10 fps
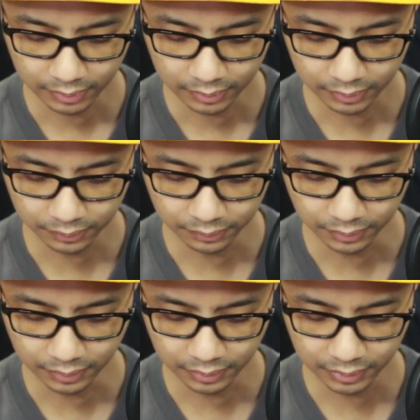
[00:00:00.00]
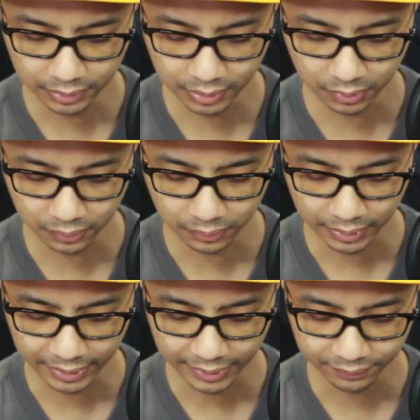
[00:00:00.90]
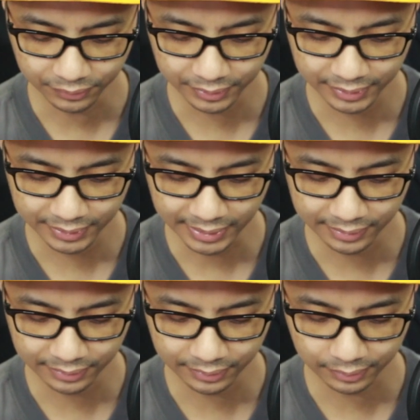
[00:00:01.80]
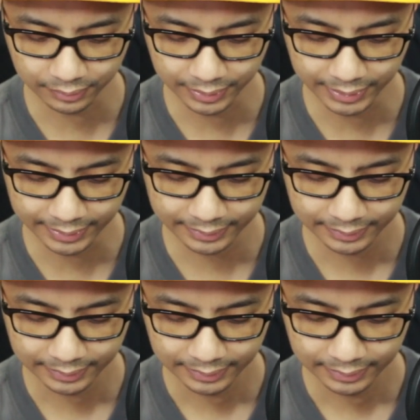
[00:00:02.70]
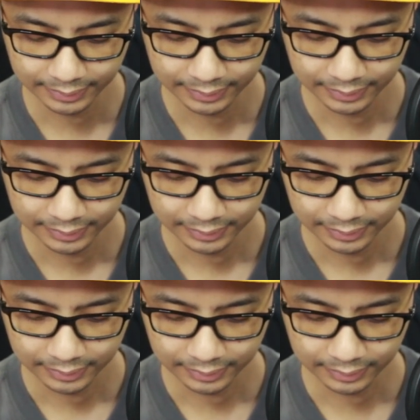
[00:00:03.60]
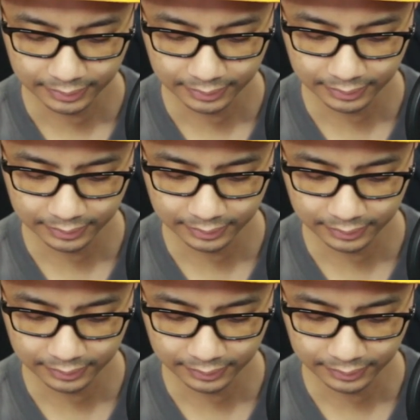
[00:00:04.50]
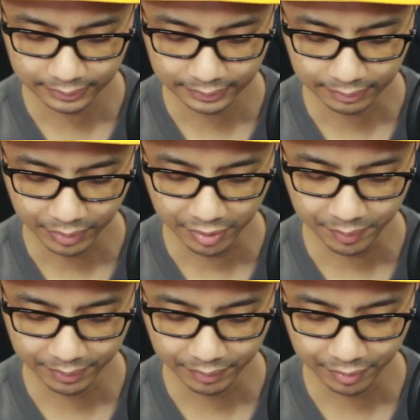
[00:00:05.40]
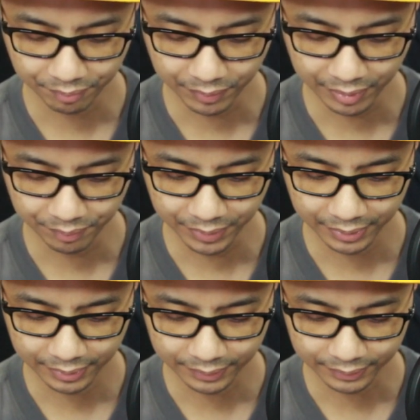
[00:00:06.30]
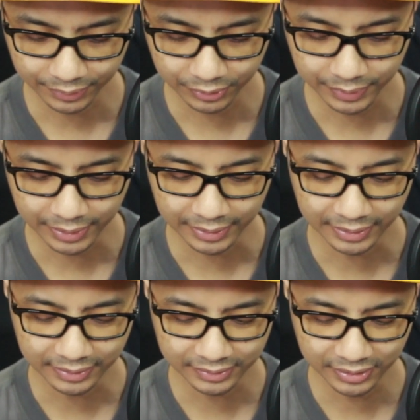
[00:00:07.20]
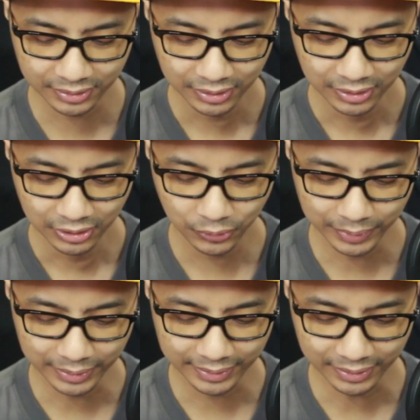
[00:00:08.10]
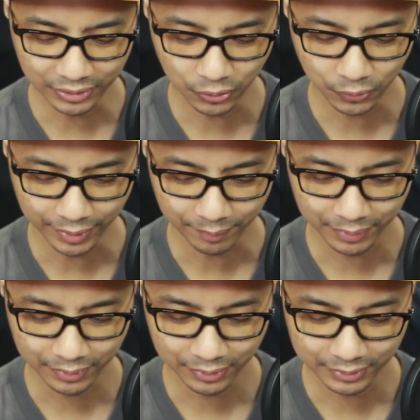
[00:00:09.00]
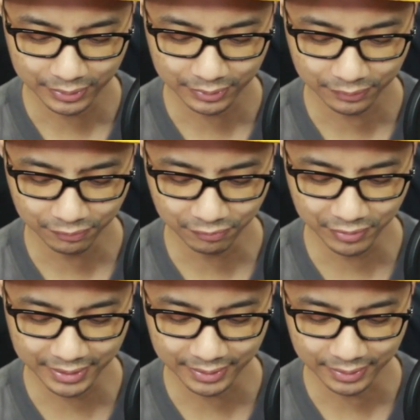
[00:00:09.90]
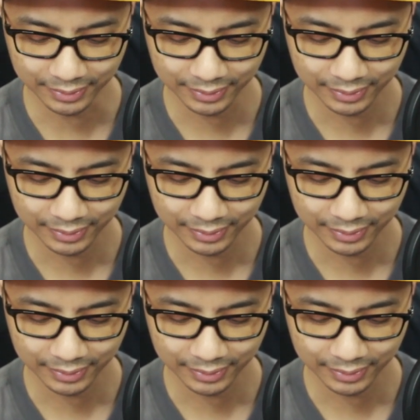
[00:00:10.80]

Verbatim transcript: Oh no, I have to censor that. Uh, yeah, maybe, maybe, maybe. Okay, you know, what, I, will just do it the ghetto way because reasons.